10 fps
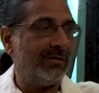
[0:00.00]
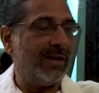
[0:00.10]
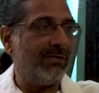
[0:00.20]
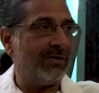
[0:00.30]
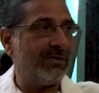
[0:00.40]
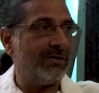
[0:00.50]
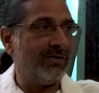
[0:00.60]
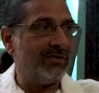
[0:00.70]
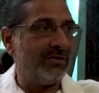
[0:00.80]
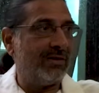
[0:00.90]
That was the
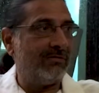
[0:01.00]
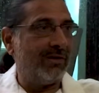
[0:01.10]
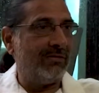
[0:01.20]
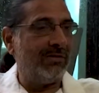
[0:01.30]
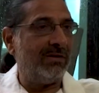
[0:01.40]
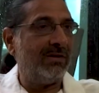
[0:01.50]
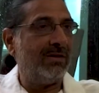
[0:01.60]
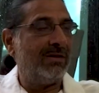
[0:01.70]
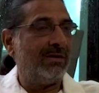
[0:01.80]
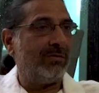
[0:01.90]
reason that why we
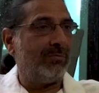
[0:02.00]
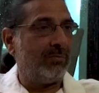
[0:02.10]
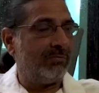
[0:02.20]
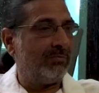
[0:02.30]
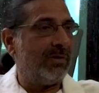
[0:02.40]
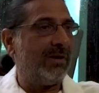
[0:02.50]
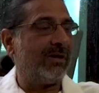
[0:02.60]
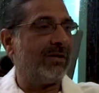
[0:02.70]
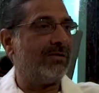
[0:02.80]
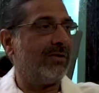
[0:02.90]
made
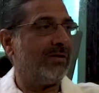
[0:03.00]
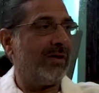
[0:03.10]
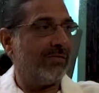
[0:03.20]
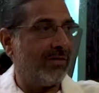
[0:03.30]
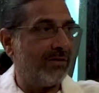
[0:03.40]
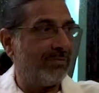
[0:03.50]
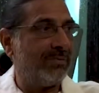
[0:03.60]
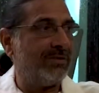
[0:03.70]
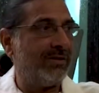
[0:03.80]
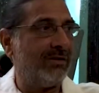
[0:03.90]
a concerted effort
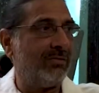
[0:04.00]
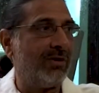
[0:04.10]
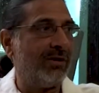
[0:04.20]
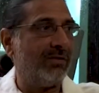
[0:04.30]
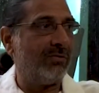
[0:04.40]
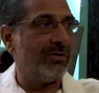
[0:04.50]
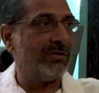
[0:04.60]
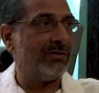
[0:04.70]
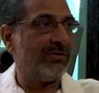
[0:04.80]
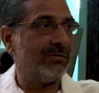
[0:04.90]
basically to get into
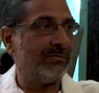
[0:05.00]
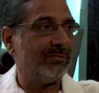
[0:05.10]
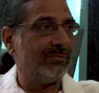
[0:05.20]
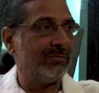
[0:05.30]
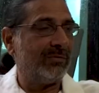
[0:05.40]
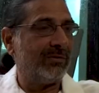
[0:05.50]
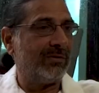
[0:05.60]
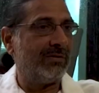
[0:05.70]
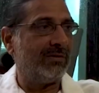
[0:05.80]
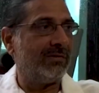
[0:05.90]
this
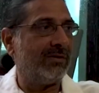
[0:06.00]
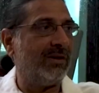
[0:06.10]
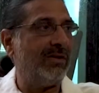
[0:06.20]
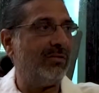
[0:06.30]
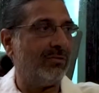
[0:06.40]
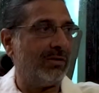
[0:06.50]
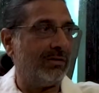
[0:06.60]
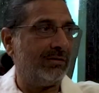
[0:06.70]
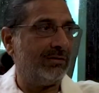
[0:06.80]
green hotel.